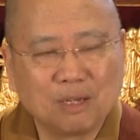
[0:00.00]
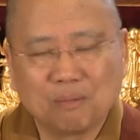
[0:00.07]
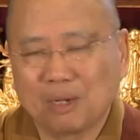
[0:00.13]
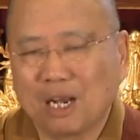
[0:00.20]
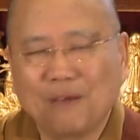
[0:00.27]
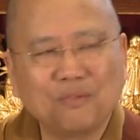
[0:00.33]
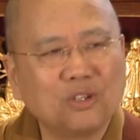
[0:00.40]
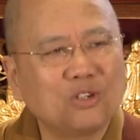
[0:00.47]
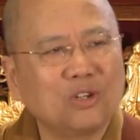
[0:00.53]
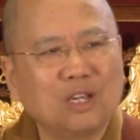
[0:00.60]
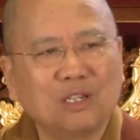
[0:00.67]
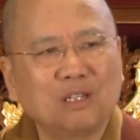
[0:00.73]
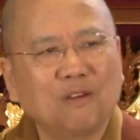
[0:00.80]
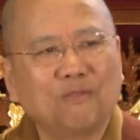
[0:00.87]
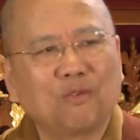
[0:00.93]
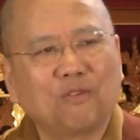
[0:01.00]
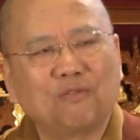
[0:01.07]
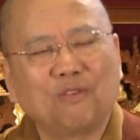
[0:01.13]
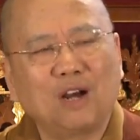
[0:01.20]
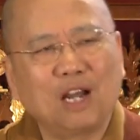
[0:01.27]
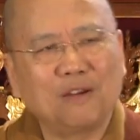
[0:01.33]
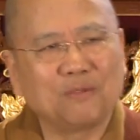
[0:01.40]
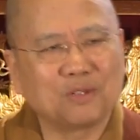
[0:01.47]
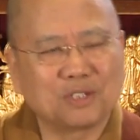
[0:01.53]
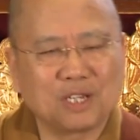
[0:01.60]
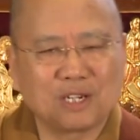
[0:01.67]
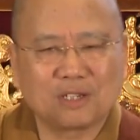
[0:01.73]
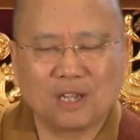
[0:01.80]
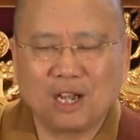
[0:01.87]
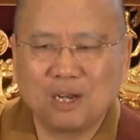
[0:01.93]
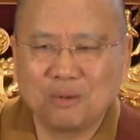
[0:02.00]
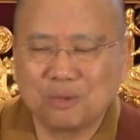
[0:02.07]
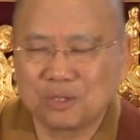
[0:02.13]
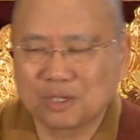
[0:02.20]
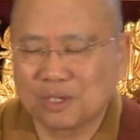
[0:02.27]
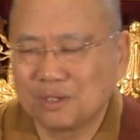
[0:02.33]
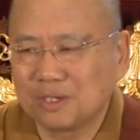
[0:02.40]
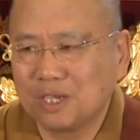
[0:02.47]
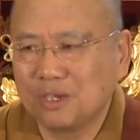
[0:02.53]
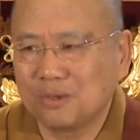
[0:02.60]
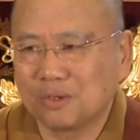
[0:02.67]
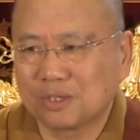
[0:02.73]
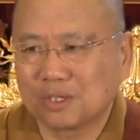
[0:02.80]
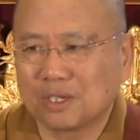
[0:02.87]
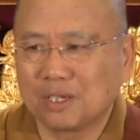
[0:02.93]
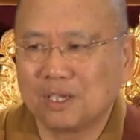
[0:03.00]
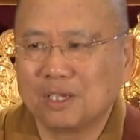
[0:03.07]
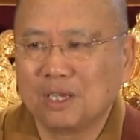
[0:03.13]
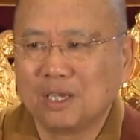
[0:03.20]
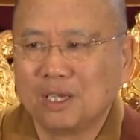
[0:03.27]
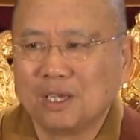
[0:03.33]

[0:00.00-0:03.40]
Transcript: But after chanting for 5 or 6 hours continuously,